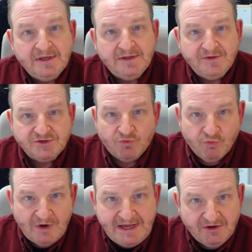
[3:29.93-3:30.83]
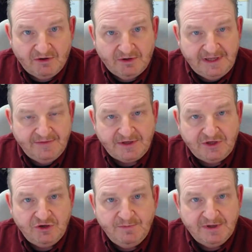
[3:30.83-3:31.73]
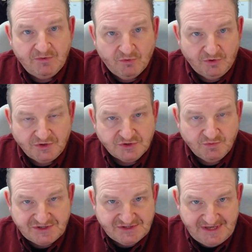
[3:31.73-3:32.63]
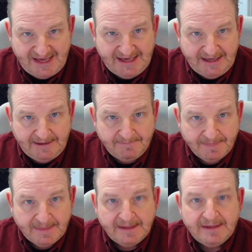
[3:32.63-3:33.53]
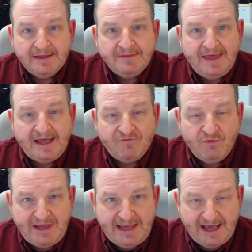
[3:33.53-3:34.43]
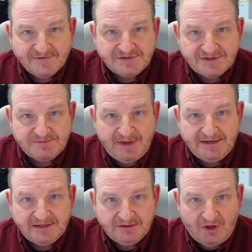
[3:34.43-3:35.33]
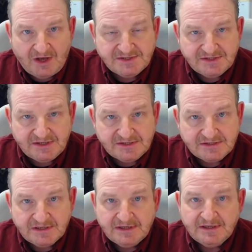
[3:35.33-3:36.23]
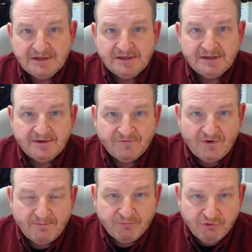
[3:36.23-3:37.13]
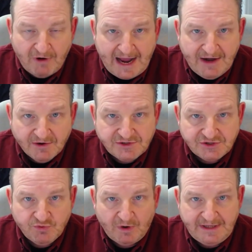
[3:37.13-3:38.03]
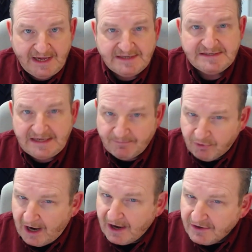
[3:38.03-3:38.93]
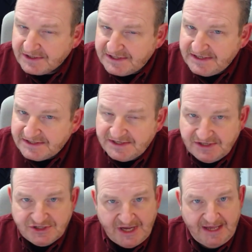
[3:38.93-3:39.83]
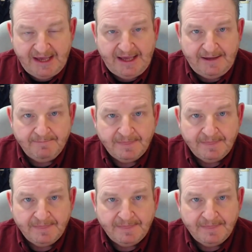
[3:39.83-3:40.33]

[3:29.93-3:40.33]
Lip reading: There's a wrinkle in the QBID rules which say that if we have suspended losses from prior to 2018, prior to TCJA,